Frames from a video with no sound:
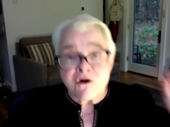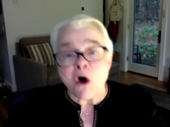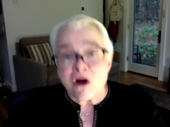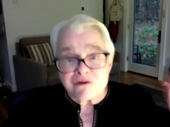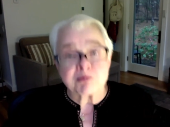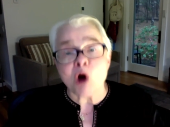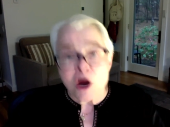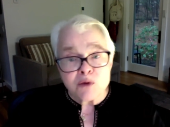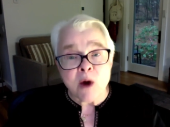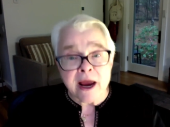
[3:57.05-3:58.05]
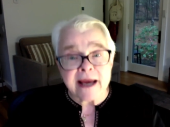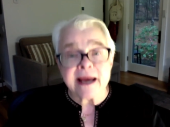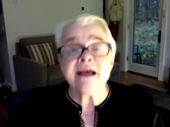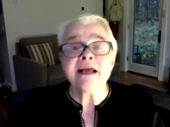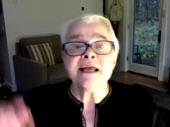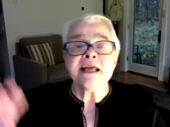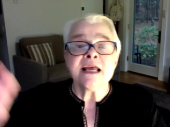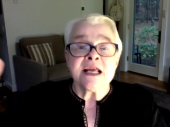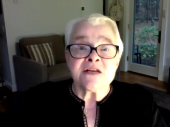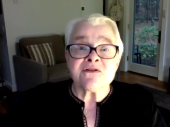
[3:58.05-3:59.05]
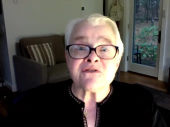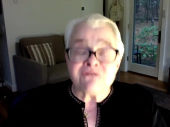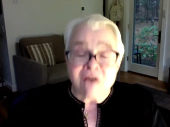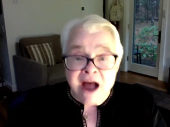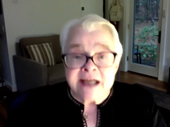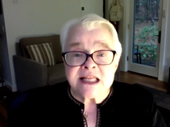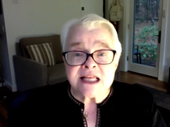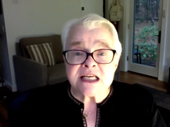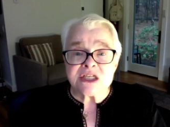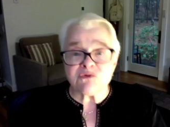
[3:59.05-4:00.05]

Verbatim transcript: off Broadway to find these